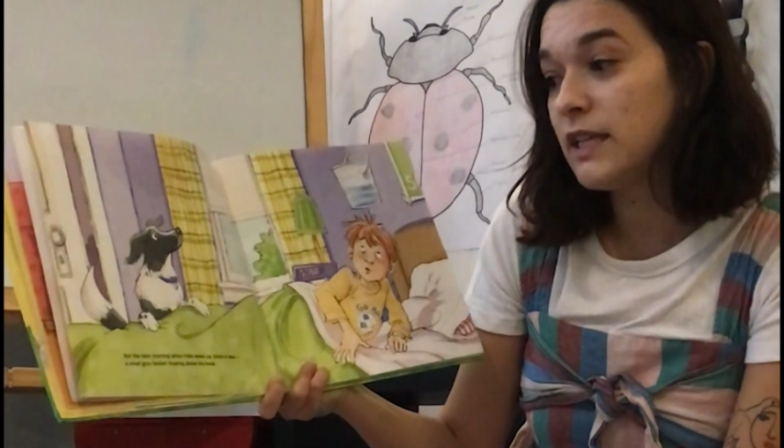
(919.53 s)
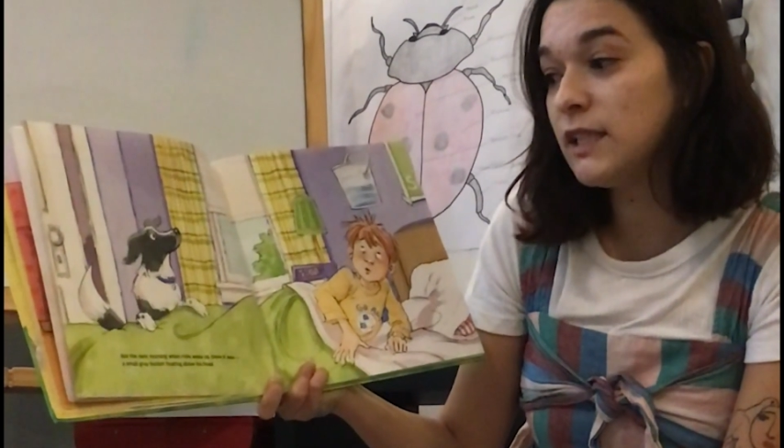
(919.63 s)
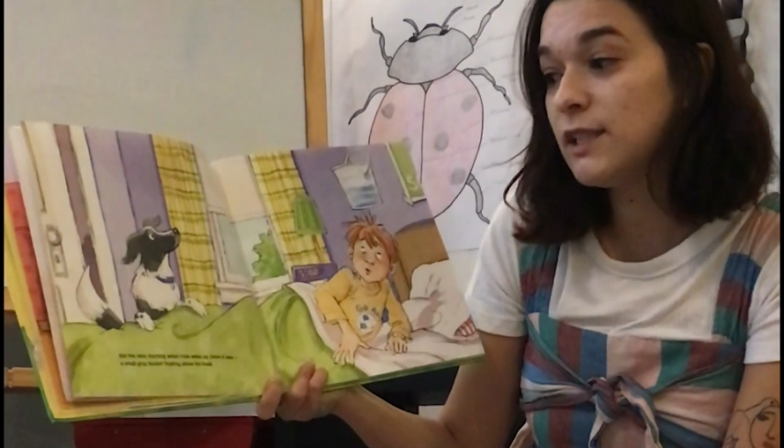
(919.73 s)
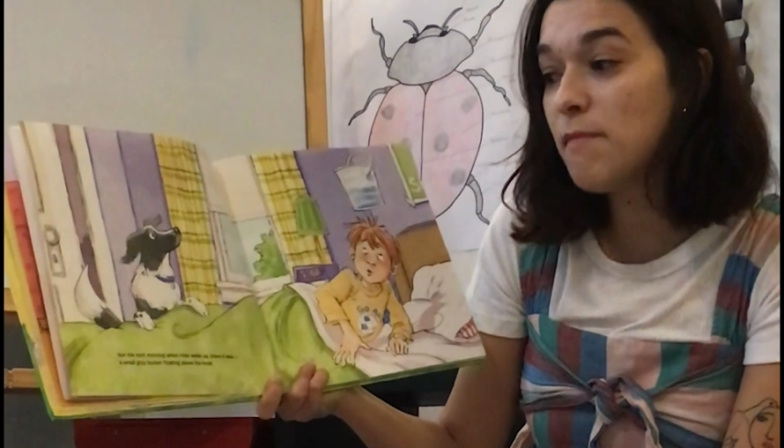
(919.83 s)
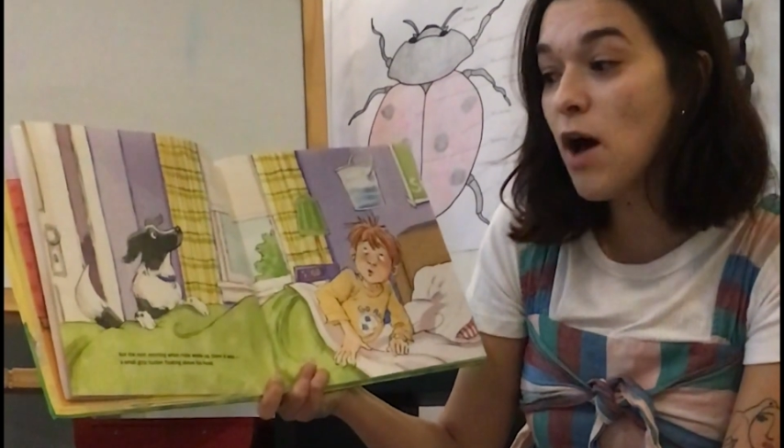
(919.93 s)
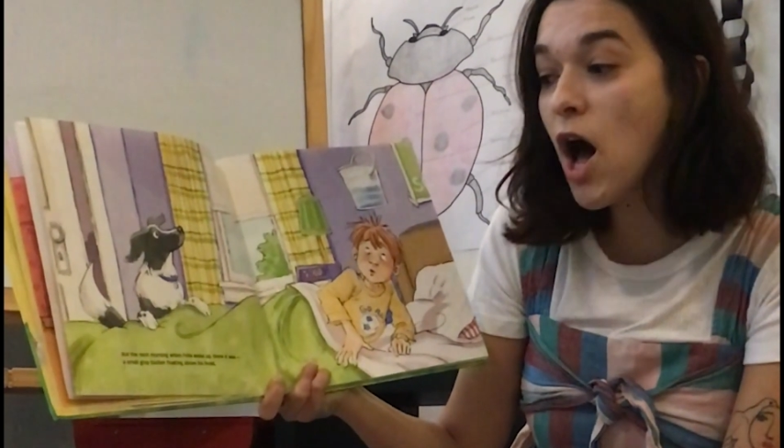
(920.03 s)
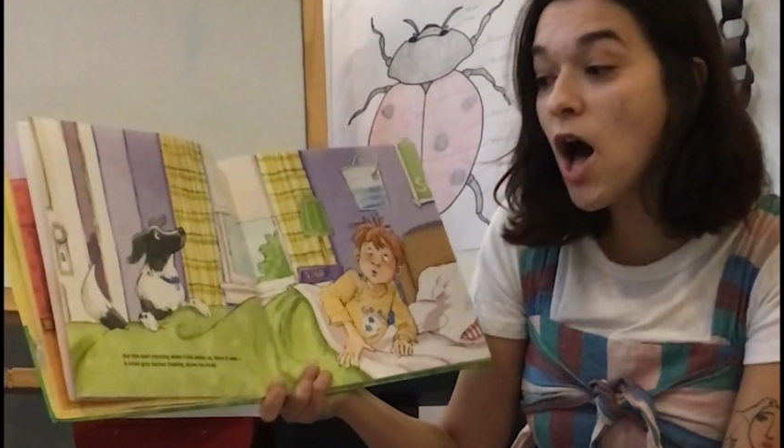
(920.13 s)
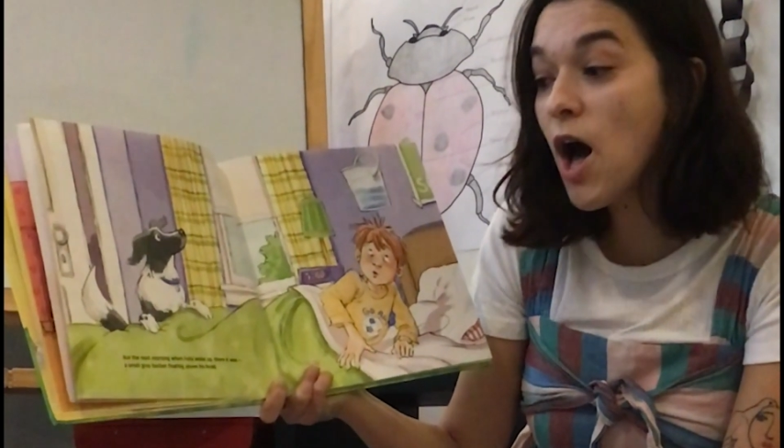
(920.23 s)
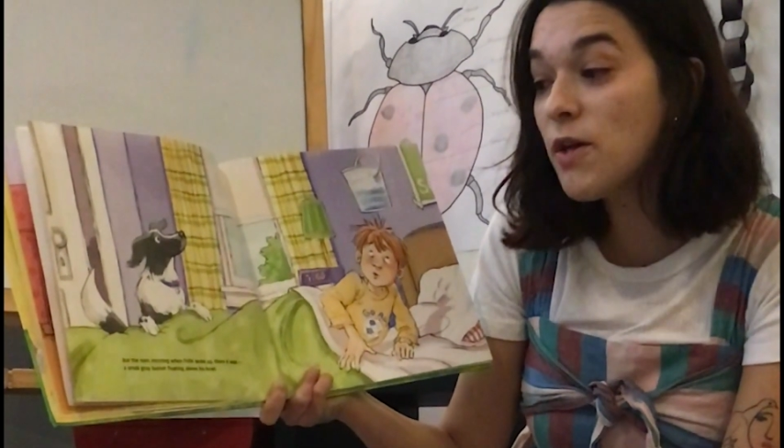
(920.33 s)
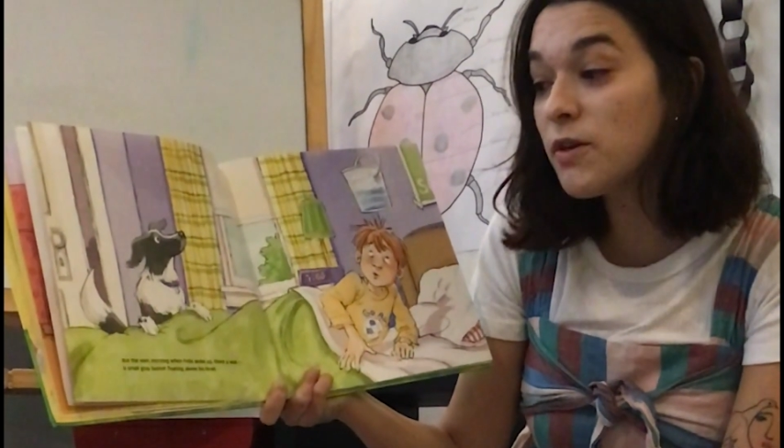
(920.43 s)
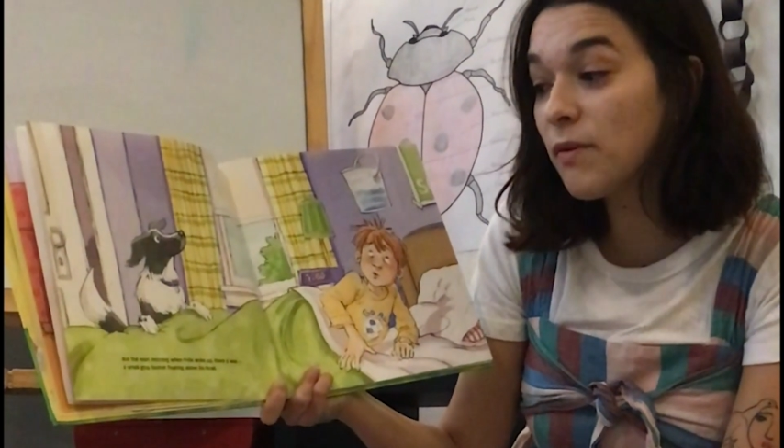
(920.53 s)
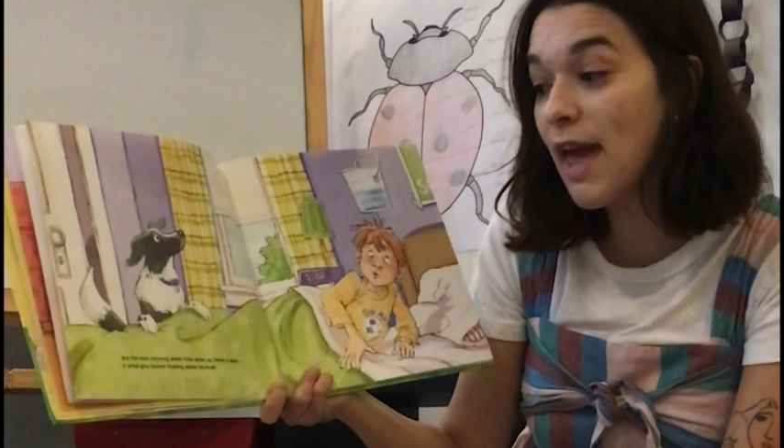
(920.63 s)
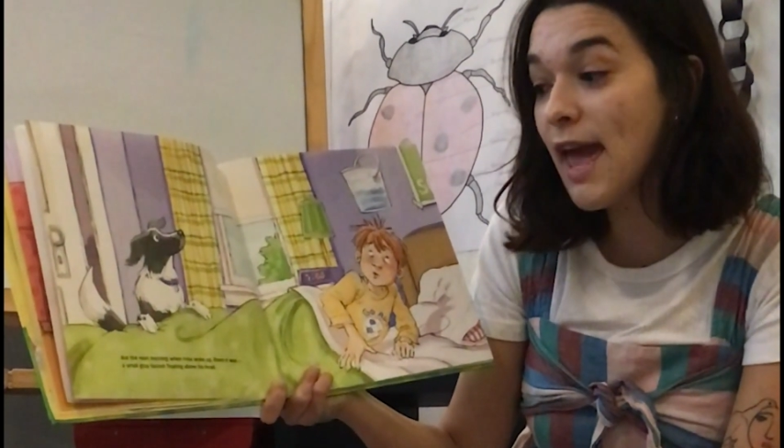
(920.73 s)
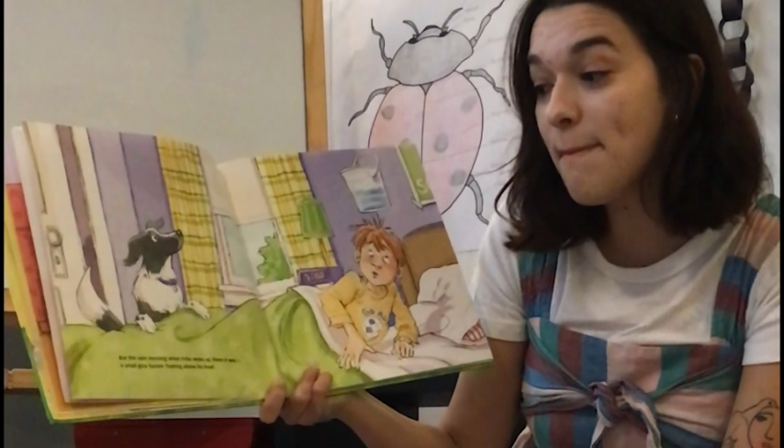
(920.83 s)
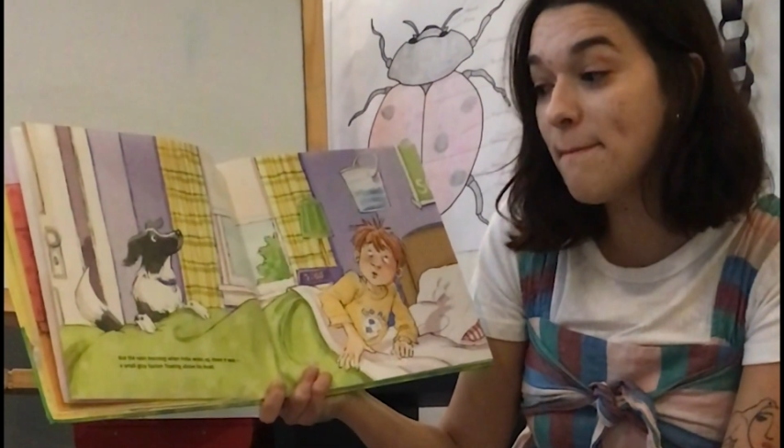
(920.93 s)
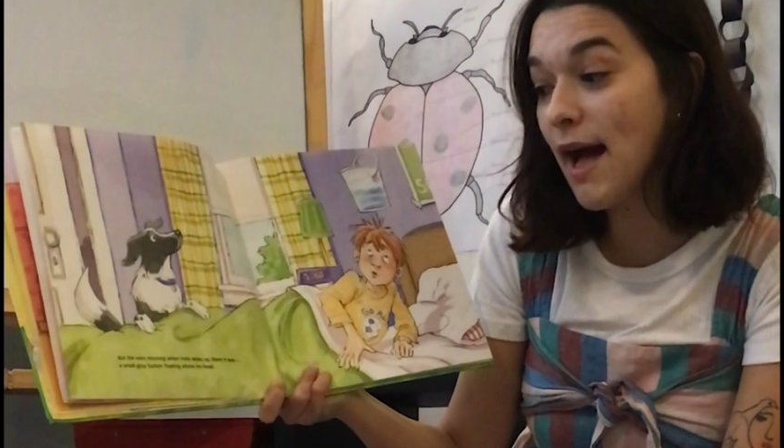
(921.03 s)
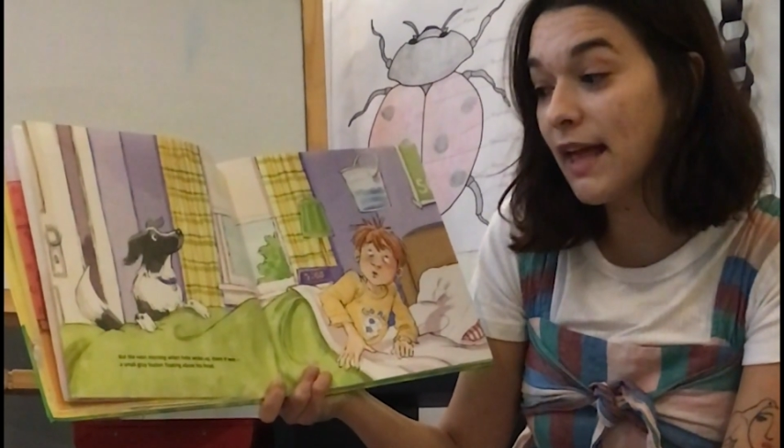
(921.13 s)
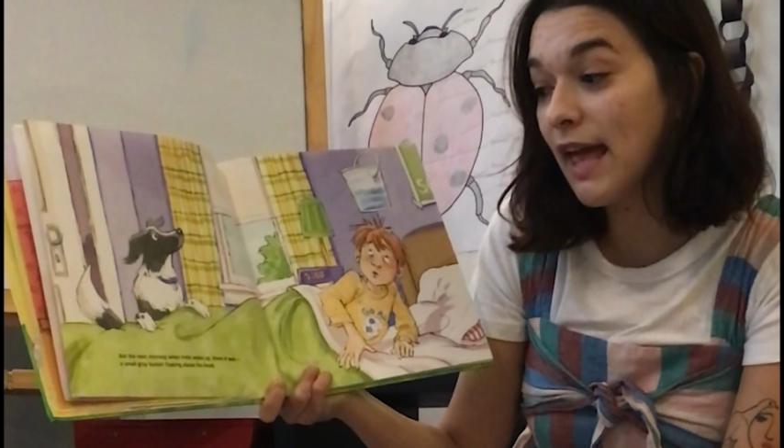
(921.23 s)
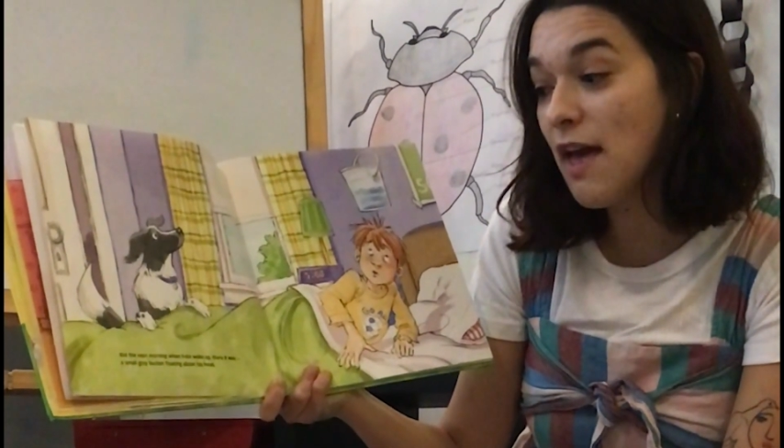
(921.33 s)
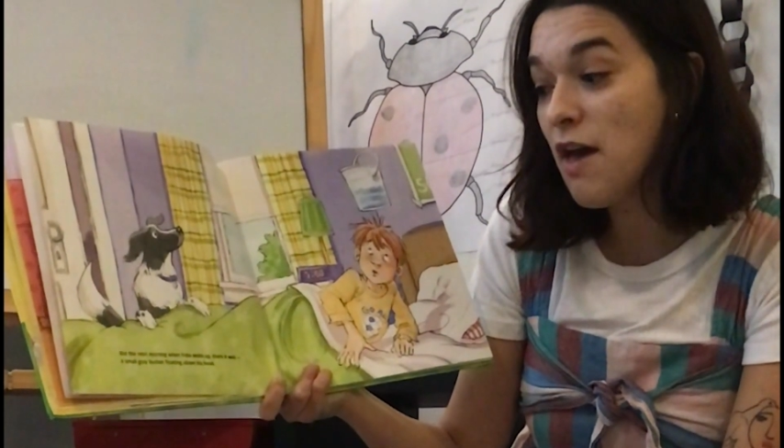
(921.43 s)
small gray
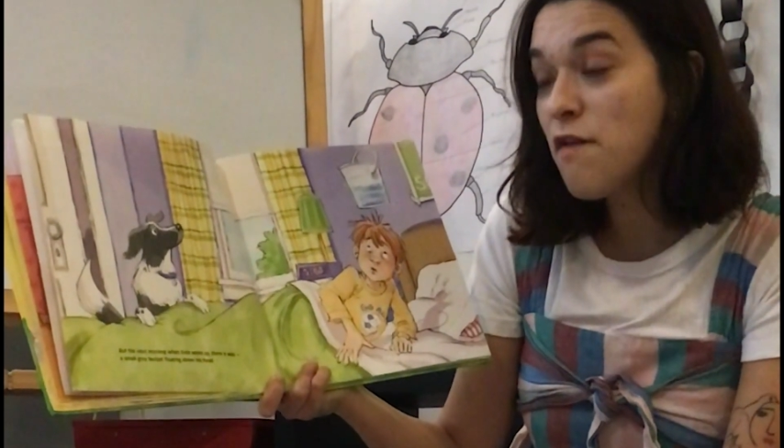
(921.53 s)
bucket